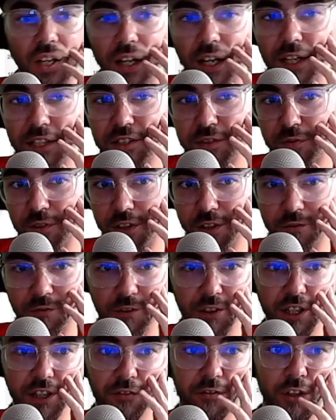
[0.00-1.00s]
As for the
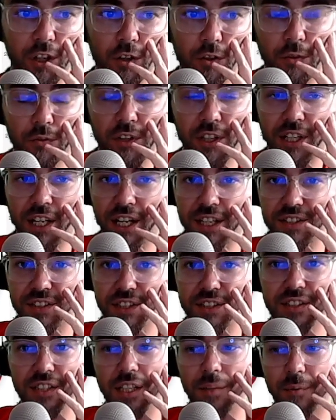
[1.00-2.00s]
VFL, the Casey
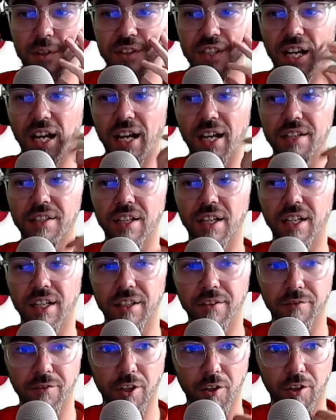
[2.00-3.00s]
Demons had
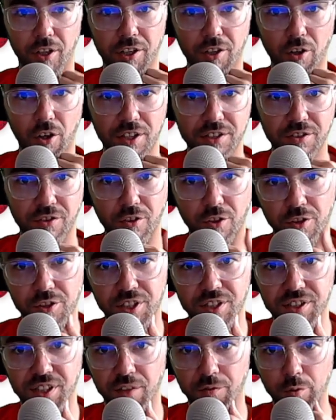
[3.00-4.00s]
a very nice
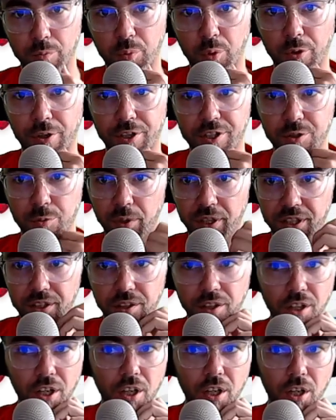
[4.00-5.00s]
37-point
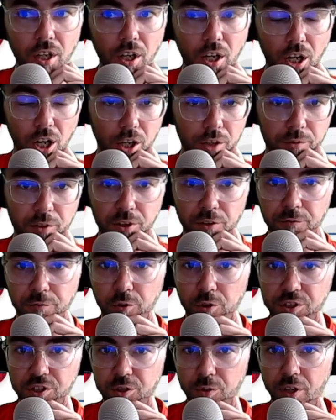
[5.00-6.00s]
win over the
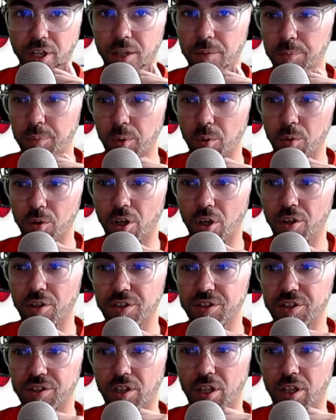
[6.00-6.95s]
Footscray Bulldogs.